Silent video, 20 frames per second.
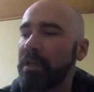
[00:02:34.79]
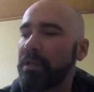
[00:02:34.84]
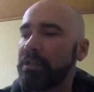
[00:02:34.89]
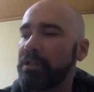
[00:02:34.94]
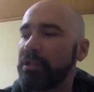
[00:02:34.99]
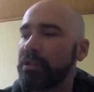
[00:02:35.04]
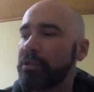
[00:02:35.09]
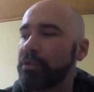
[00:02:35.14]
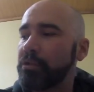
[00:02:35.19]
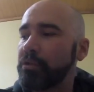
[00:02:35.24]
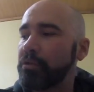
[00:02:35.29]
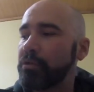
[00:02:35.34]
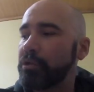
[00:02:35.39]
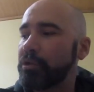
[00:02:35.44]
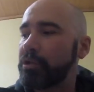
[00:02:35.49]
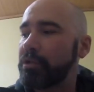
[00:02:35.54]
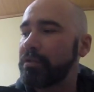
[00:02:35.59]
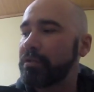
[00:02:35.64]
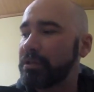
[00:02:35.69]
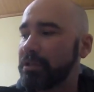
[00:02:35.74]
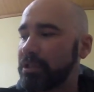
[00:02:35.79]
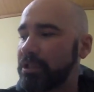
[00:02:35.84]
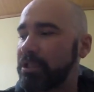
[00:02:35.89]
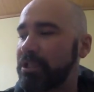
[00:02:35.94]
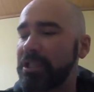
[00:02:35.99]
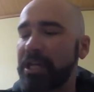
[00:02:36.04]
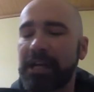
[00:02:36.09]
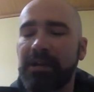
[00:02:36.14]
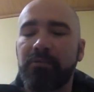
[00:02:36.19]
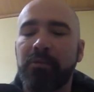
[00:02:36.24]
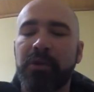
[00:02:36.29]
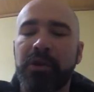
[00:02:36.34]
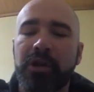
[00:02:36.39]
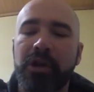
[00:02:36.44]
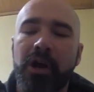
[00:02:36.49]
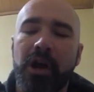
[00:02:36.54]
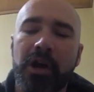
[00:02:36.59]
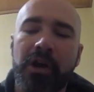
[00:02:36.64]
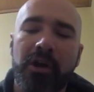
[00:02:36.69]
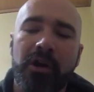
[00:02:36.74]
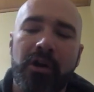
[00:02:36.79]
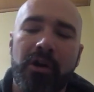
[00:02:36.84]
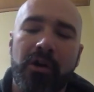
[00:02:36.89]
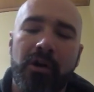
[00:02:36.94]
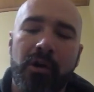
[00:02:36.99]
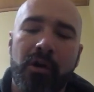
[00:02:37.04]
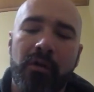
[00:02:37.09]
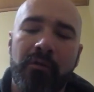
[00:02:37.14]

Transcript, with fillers: to check whether you're under or